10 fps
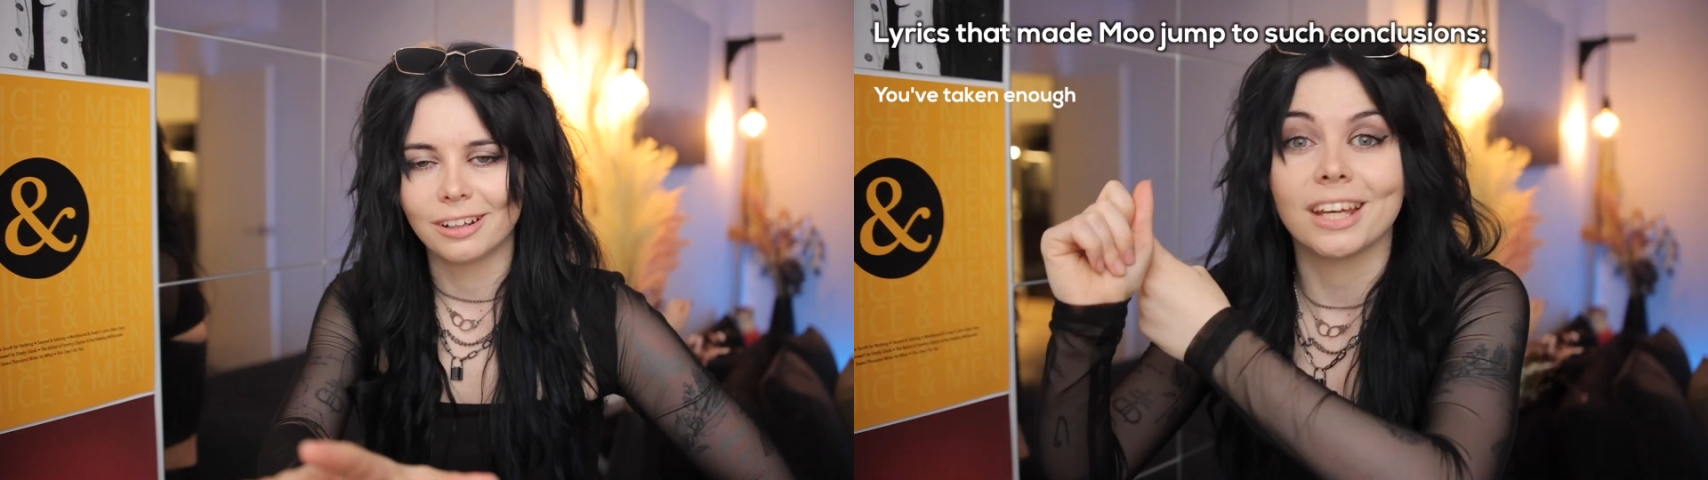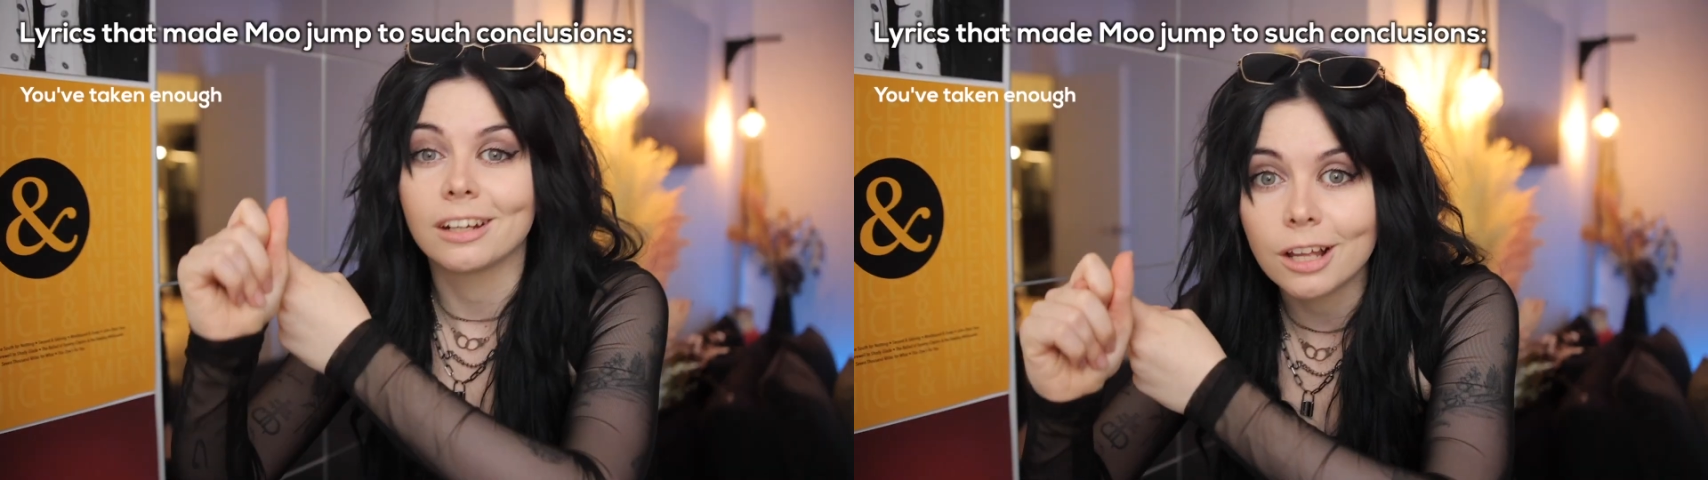I'm
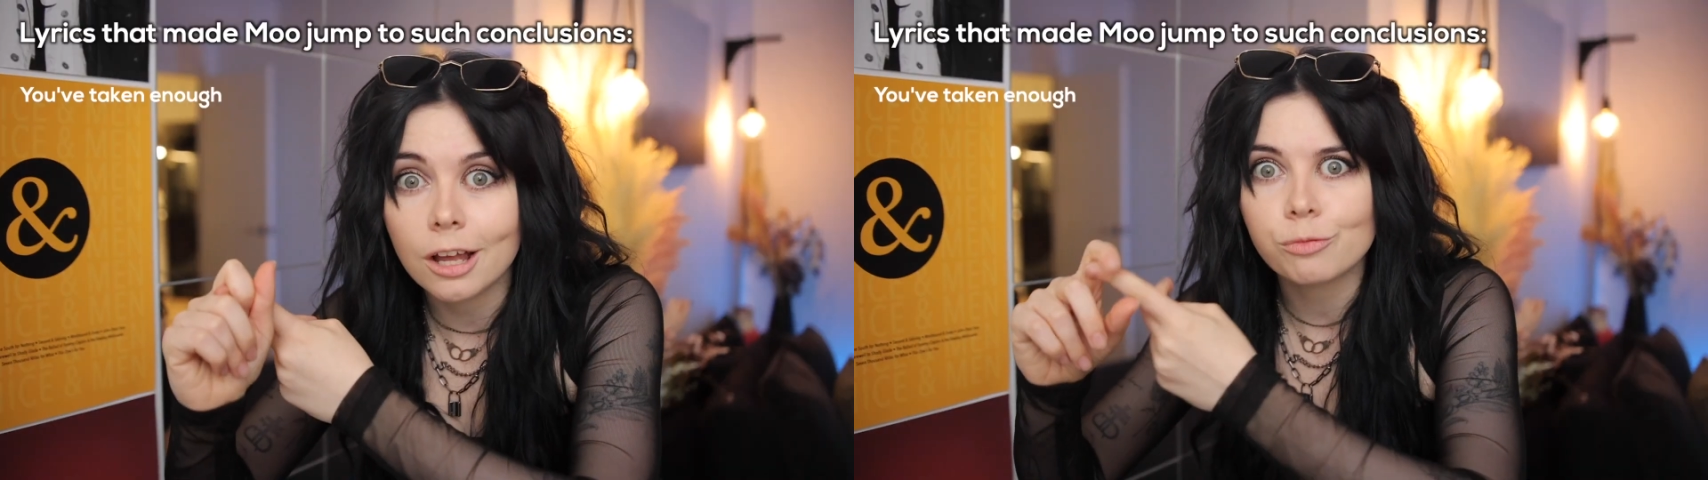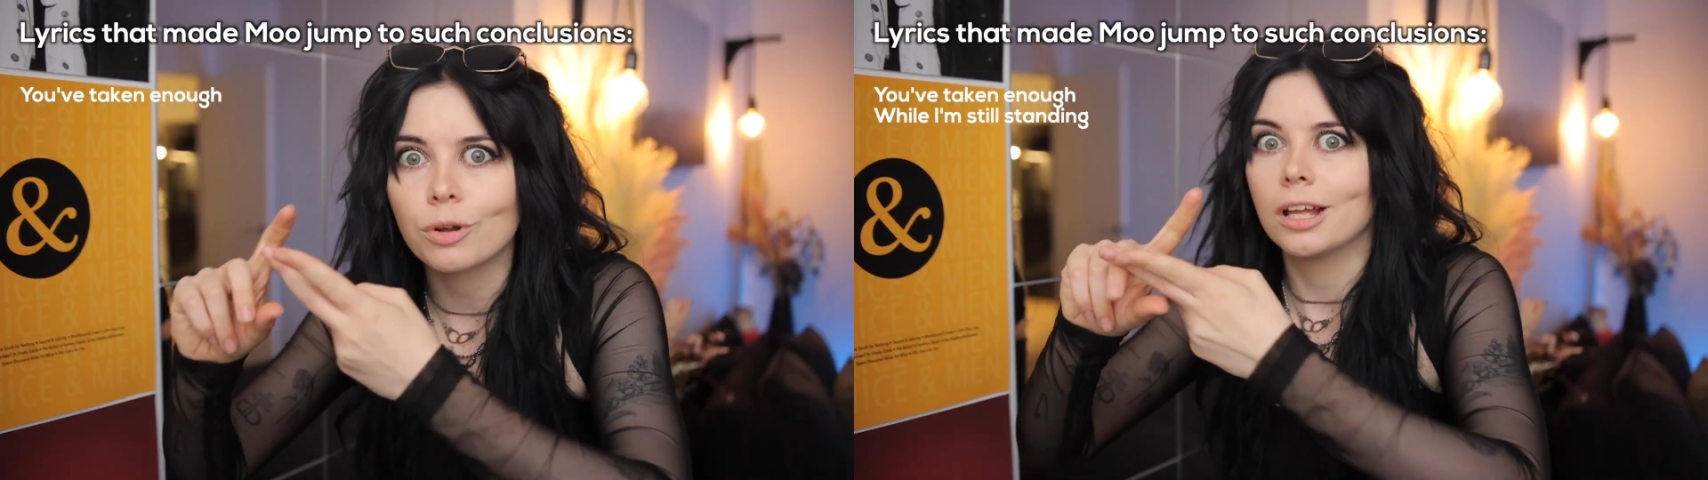taking
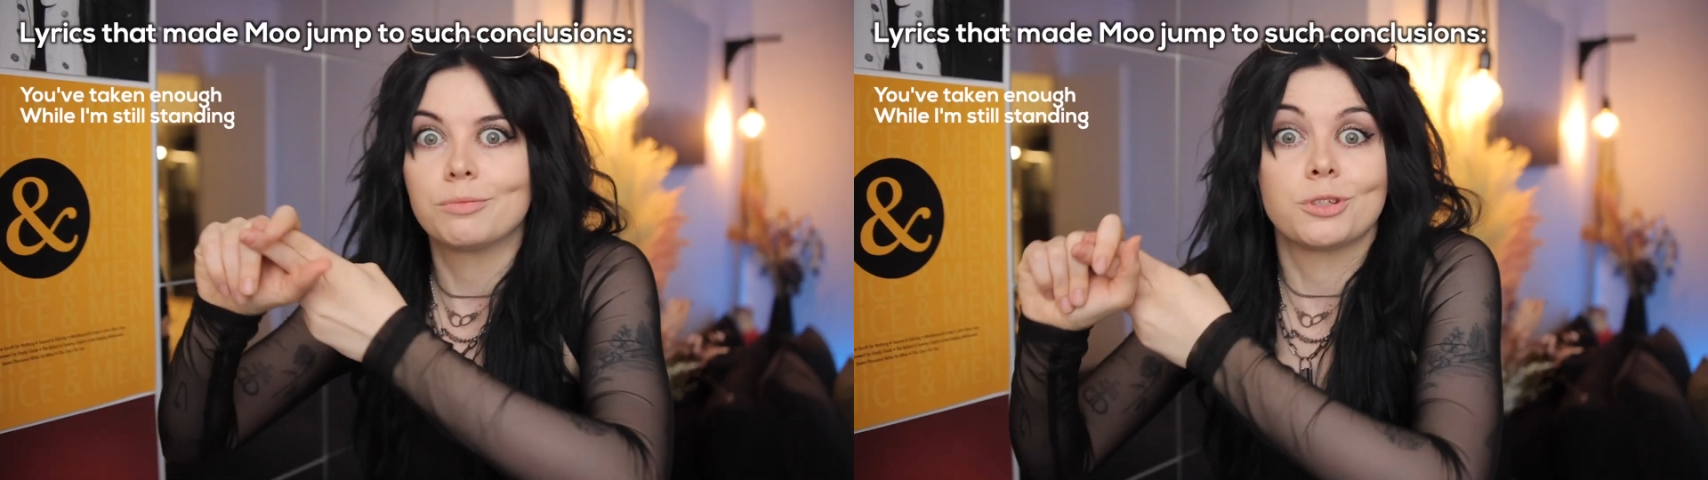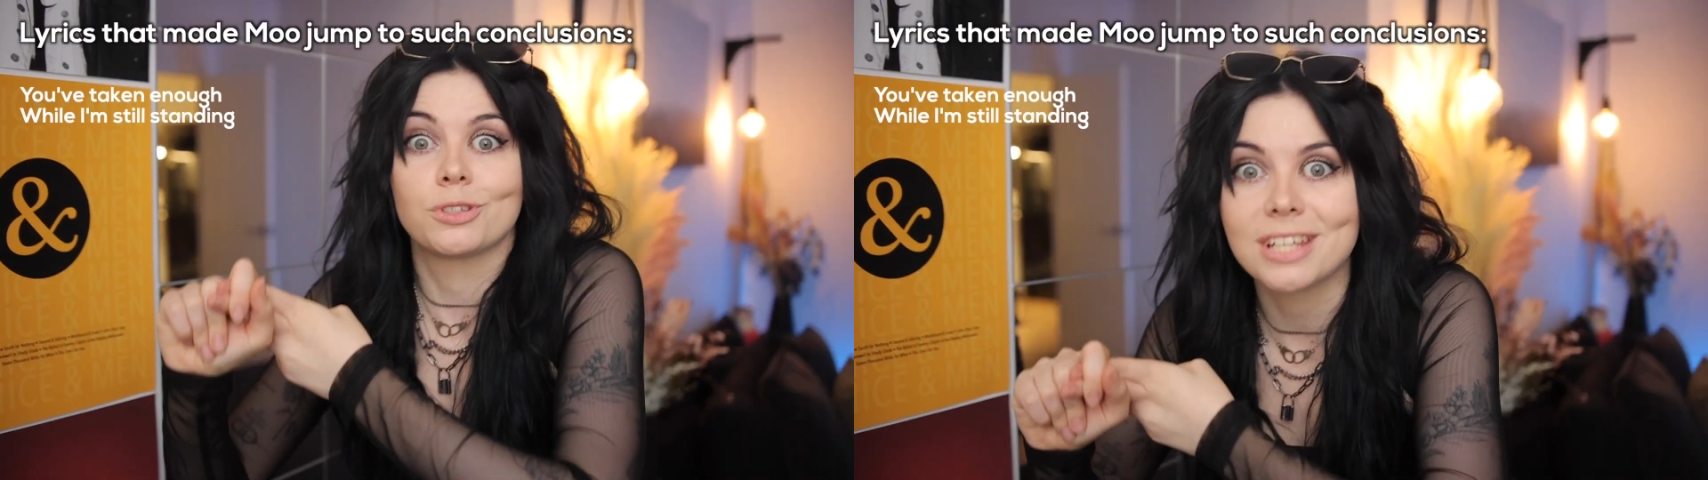enough while
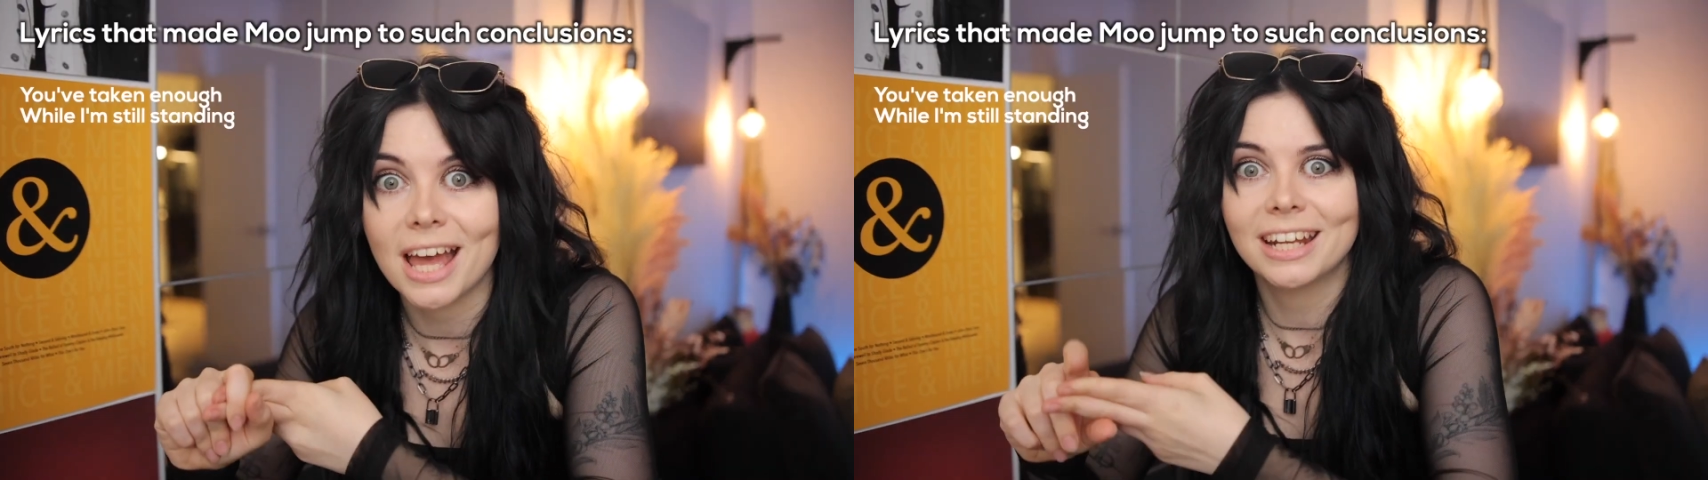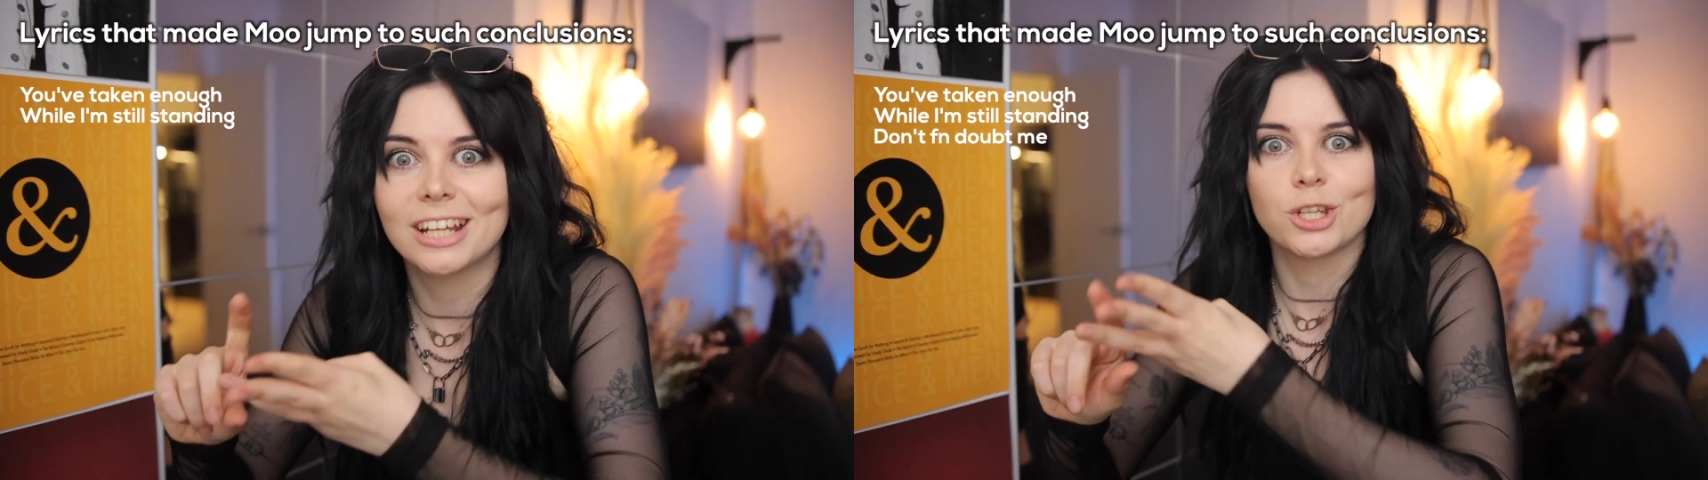I'm still standing,